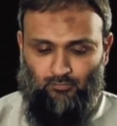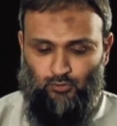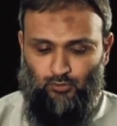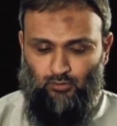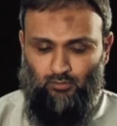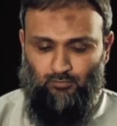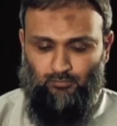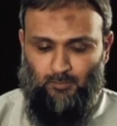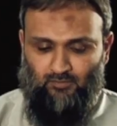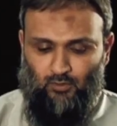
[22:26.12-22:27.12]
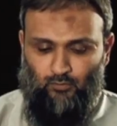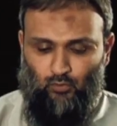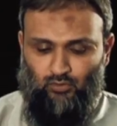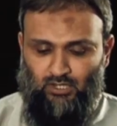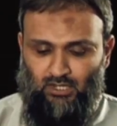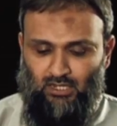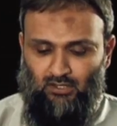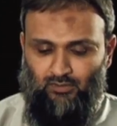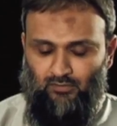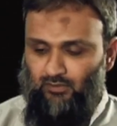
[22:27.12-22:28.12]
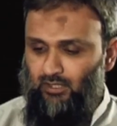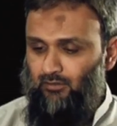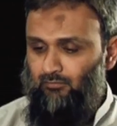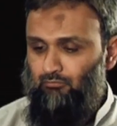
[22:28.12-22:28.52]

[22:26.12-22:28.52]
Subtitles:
to 14 and 15.